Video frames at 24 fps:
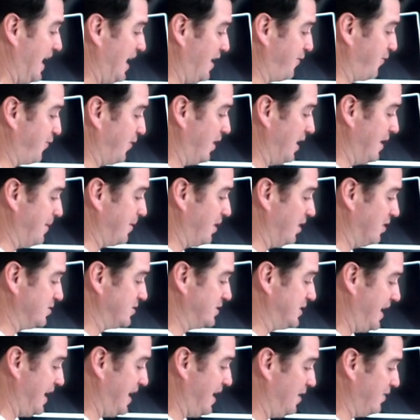Diaphragm
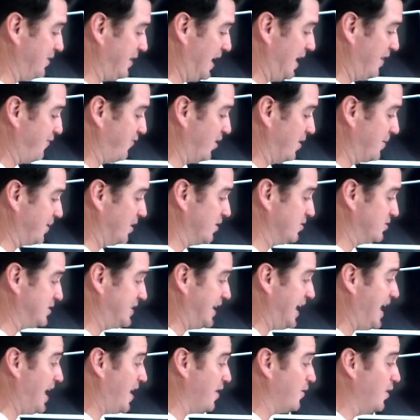goes down, diaphragm goes
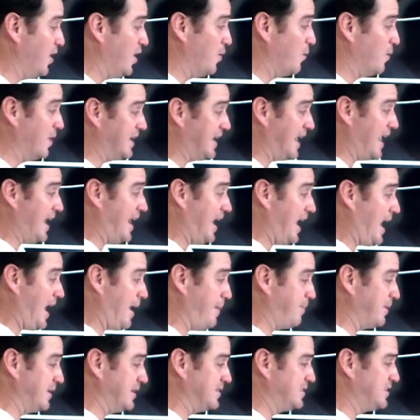down. When that
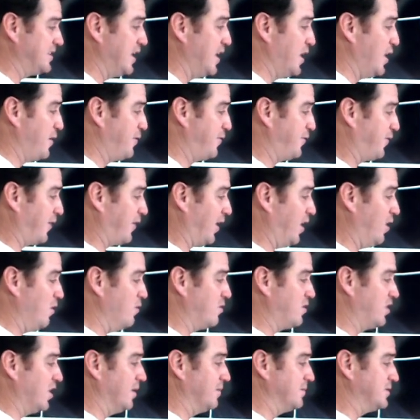happens,
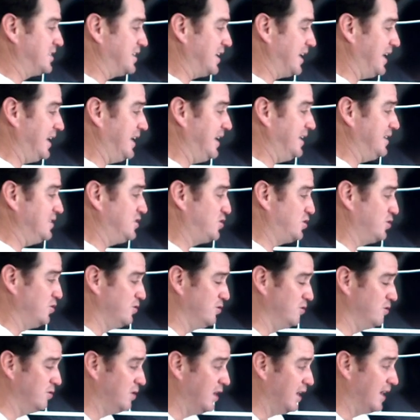flow comes
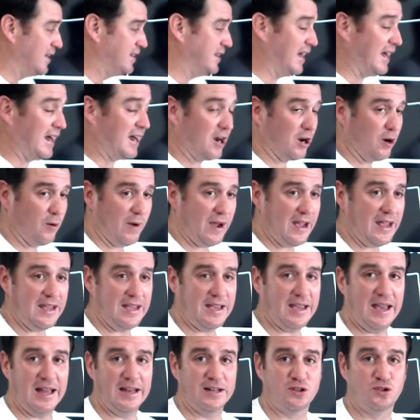into the
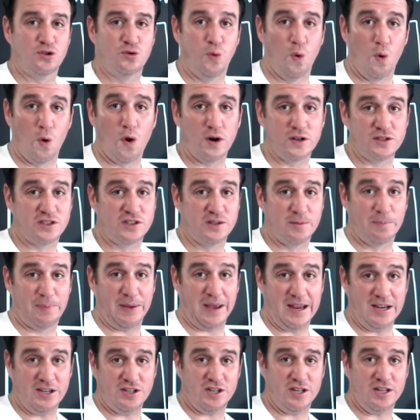airway and towards the
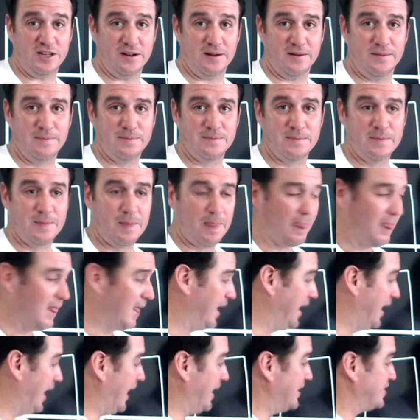patient.
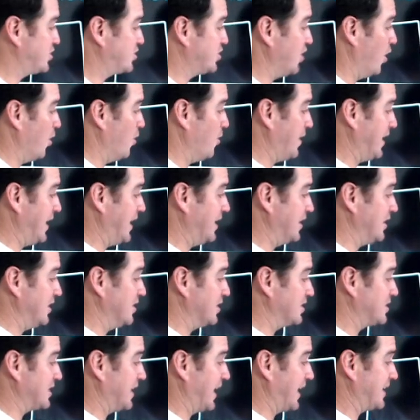And so it
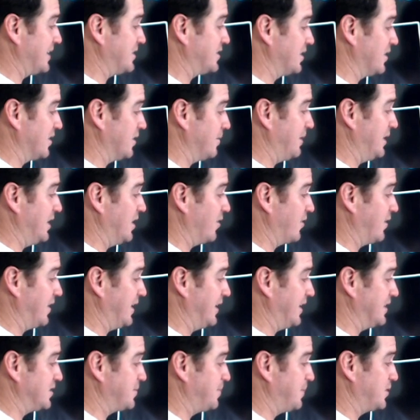looks like it's going to be on
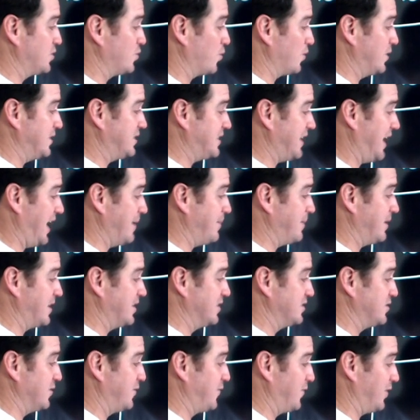the inspiratory side
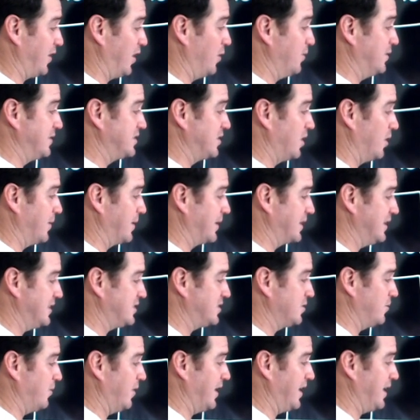because the flow is going
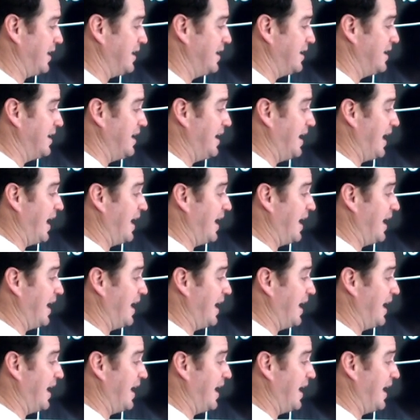this way.